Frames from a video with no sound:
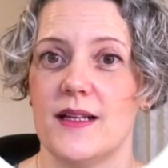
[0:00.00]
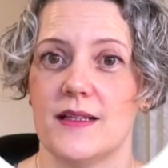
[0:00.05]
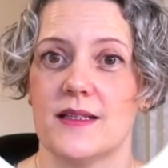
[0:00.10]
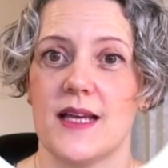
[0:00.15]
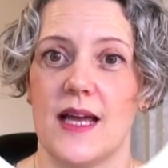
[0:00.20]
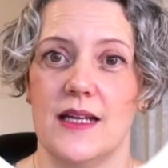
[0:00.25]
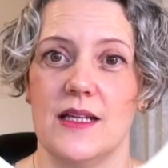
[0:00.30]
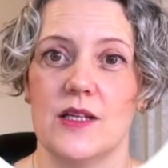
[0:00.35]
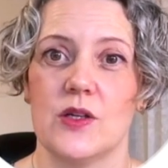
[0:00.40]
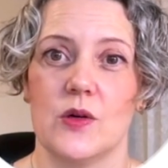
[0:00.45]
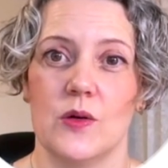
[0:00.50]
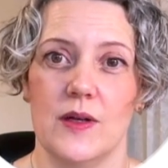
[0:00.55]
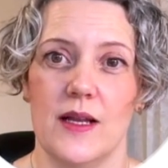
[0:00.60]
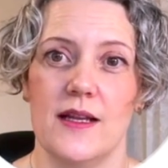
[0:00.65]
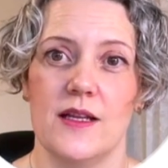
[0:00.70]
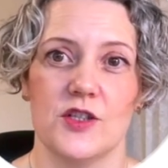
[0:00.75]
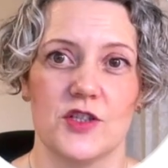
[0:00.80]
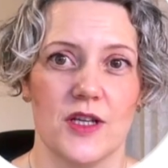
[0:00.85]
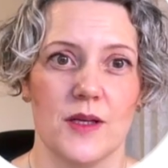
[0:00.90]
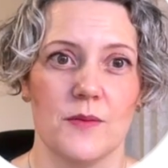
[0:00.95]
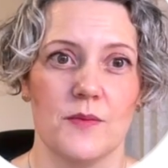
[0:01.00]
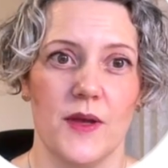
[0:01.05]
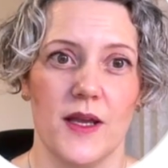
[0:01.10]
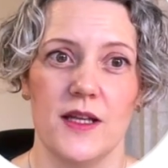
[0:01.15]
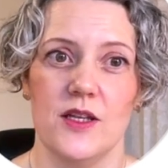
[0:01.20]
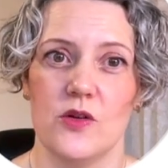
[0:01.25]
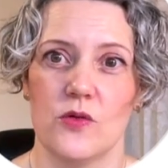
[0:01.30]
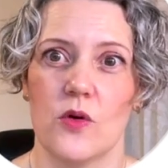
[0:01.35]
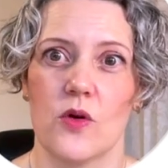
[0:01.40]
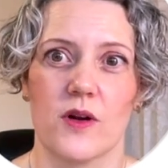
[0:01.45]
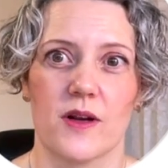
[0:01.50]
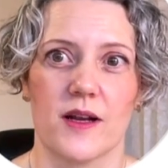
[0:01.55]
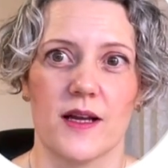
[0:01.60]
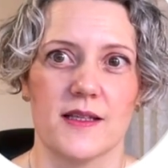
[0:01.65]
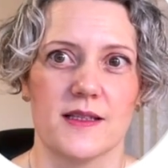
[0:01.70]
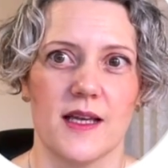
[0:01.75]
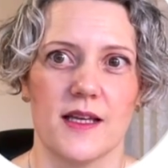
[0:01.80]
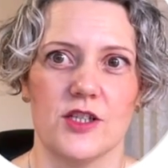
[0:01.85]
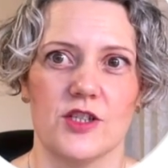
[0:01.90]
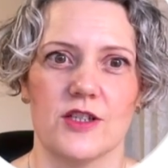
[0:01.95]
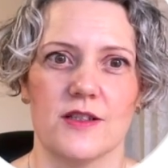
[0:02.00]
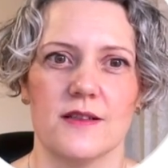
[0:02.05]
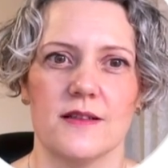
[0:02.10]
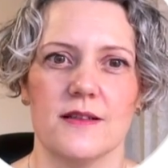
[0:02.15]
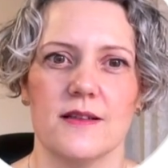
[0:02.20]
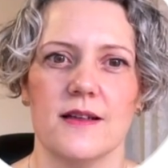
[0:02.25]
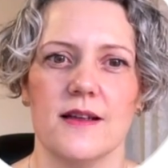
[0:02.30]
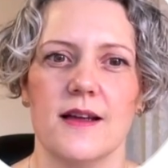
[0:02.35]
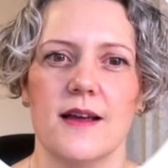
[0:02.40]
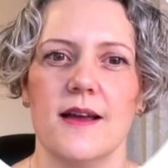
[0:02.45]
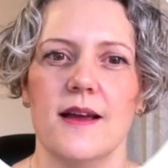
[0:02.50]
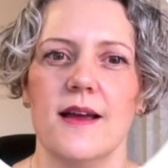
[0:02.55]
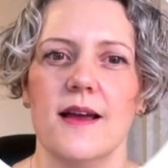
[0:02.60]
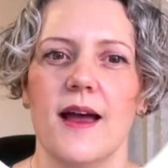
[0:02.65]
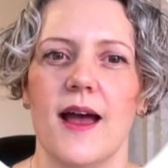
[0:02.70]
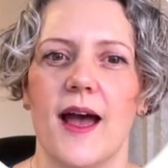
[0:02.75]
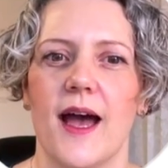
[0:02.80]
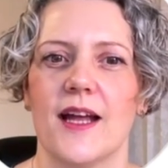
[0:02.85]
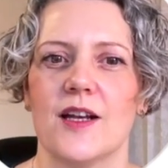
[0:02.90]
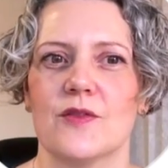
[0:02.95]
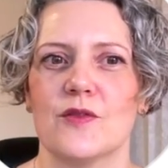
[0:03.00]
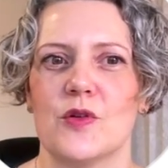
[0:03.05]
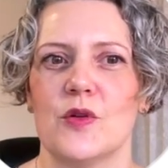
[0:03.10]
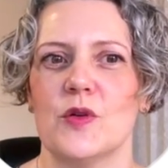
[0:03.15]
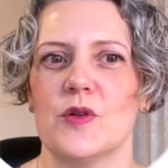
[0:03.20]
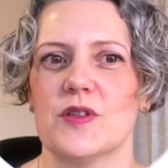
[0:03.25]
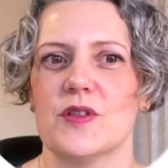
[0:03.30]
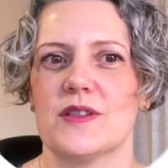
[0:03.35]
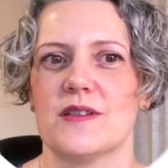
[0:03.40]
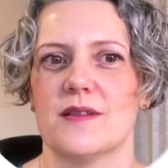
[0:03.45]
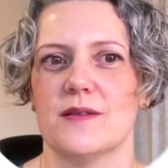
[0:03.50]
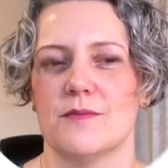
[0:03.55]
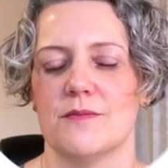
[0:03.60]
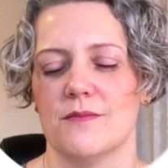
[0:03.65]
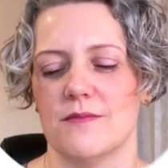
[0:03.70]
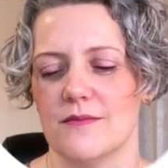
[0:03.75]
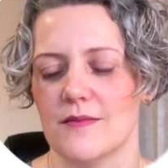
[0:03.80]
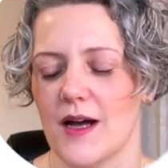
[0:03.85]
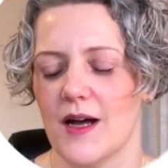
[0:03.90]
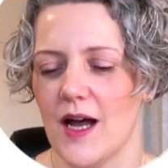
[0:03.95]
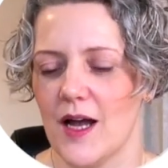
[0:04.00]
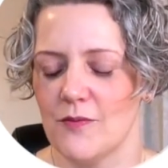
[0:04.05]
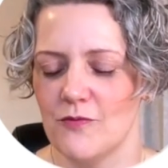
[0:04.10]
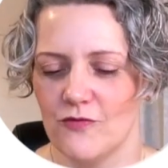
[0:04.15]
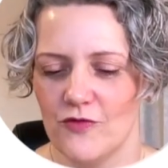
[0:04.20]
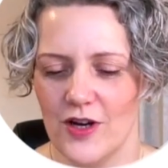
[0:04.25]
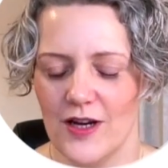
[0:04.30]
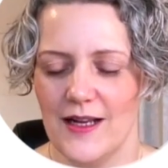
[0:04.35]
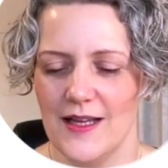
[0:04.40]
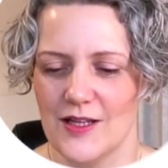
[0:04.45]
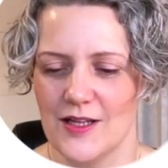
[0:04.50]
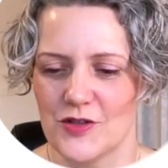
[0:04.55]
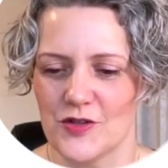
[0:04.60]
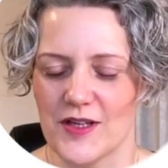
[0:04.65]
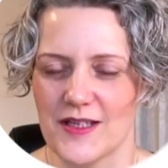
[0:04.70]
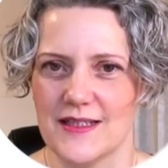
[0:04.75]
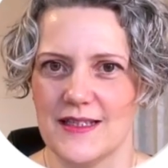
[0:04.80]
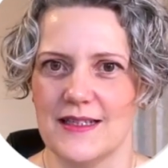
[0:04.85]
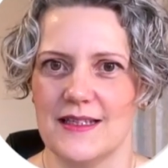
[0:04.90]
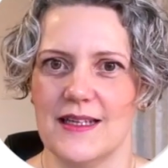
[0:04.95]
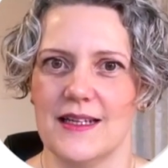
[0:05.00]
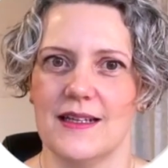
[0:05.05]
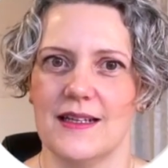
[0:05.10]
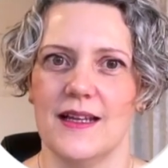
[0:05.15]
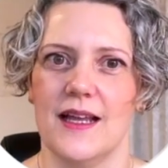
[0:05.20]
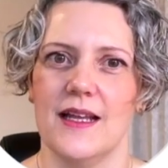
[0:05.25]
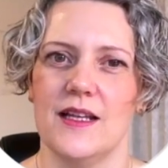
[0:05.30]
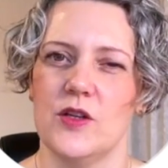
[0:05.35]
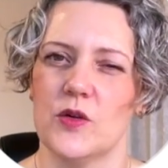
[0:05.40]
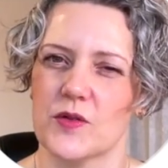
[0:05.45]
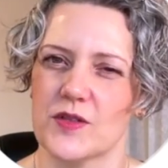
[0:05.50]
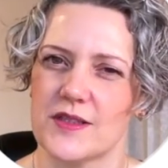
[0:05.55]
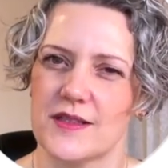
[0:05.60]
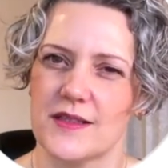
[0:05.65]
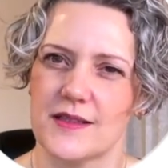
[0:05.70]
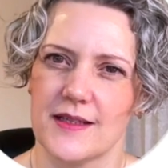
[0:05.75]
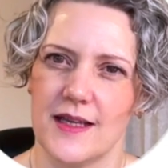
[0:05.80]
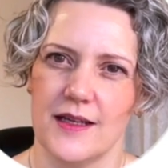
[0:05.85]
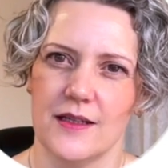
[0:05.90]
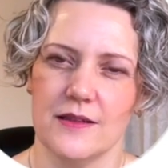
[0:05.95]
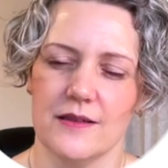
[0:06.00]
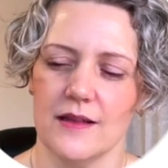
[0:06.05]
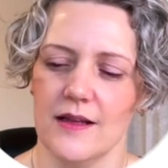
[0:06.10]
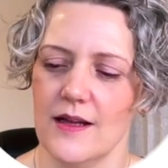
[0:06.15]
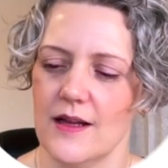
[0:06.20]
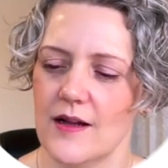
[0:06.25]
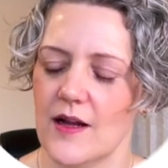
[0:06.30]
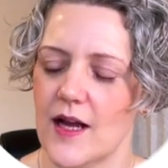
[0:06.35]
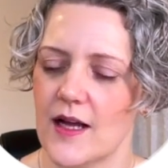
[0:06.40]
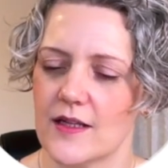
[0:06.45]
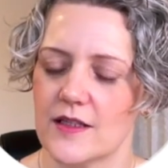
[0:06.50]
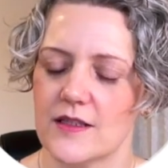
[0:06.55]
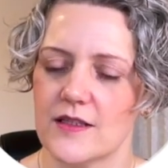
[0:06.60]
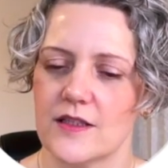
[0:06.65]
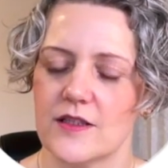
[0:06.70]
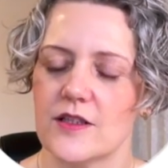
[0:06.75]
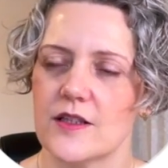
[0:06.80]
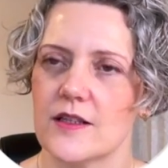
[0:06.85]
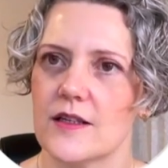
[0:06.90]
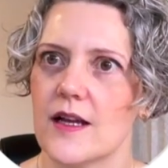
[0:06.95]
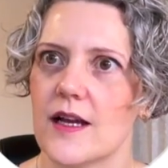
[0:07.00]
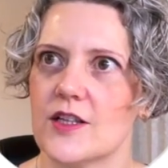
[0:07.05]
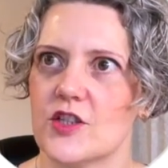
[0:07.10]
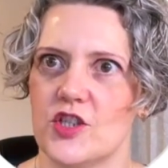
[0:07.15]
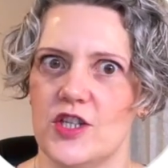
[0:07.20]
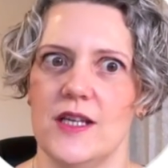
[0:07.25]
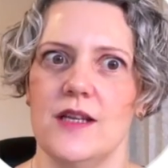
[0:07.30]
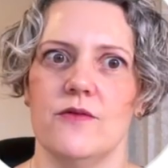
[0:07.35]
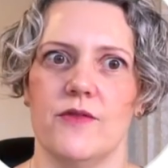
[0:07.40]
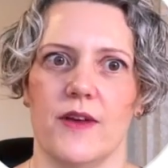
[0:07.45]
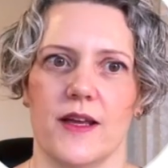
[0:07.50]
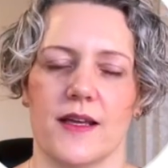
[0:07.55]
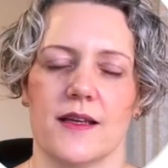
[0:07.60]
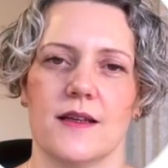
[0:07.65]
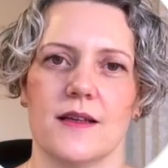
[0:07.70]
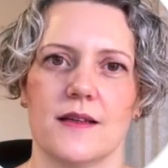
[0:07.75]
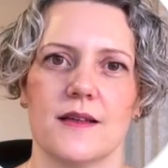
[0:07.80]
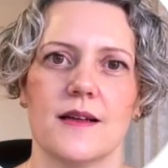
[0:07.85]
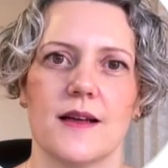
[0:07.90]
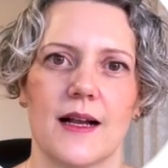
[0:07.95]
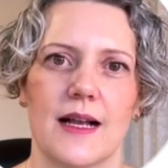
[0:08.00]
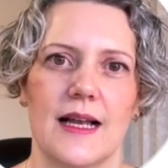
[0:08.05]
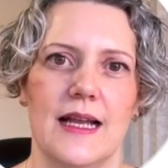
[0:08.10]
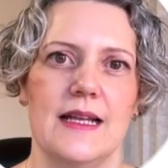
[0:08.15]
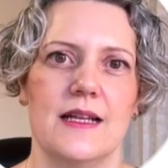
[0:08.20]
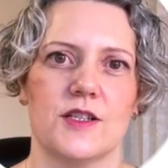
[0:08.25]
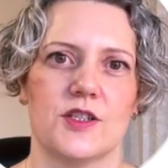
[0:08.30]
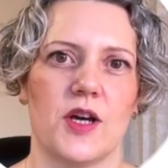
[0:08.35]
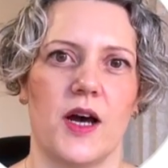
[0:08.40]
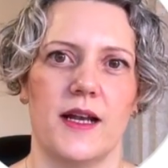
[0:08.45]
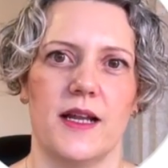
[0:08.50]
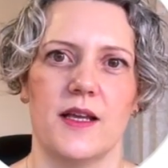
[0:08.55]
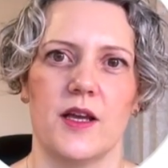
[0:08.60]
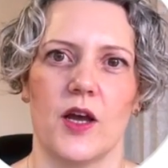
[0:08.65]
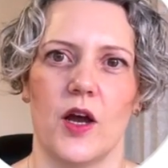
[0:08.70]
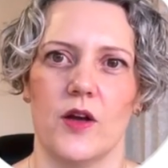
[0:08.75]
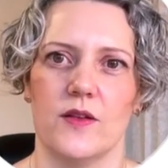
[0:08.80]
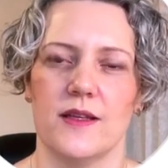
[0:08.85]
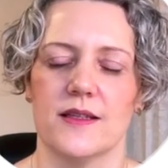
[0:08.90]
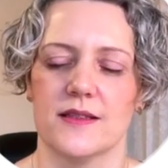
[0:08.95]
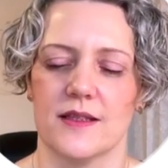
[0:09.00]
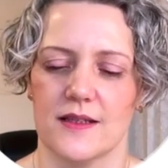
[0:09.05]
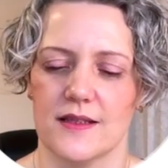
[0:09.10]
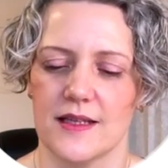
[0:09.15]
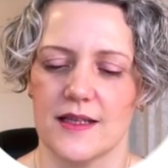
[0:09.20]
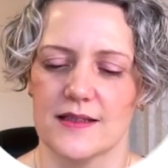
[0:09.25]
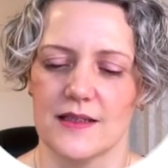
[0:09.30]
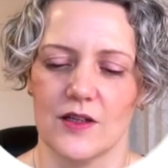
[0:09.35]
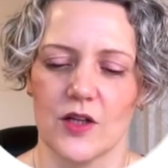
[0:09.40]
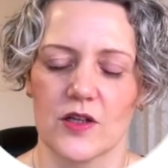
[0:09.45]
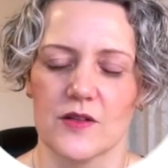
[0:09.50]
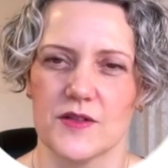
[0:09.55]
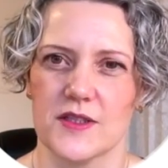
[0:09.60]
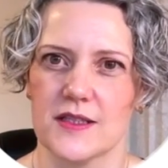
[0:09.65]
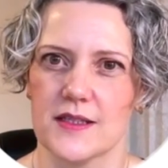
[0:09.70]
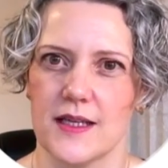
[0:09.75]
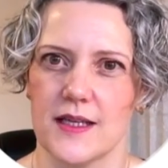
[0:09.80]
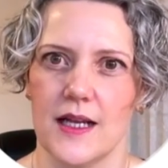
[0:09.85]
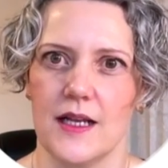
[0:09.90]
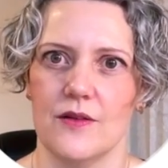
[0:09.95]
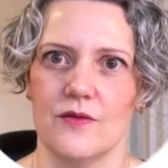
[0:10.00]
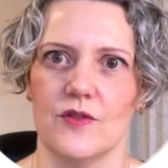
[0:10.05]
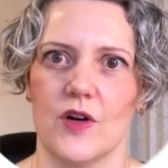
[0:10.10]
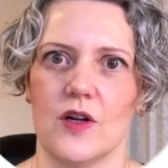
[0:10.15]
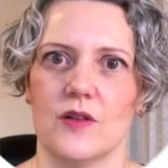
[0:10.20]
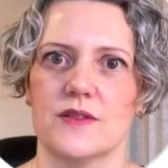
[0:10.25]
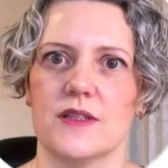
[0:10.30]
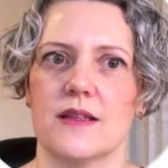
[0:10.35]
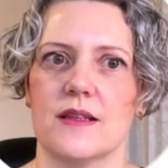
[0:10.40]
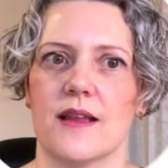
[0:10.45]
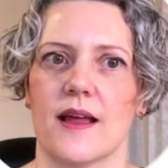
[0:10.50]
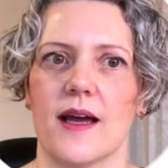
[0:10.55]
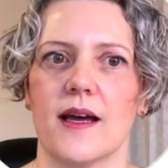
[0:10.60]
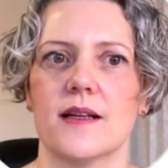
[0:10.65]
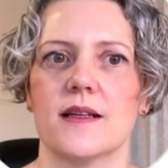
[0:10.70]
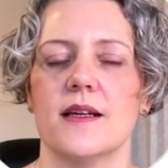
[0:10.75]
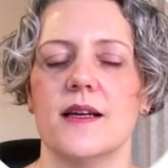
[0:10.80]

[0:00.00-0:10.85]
technical leadership in your organization. And of course, I'm really interested in your skill at achieving clean and tidy code. There's a lot of skill involved in that,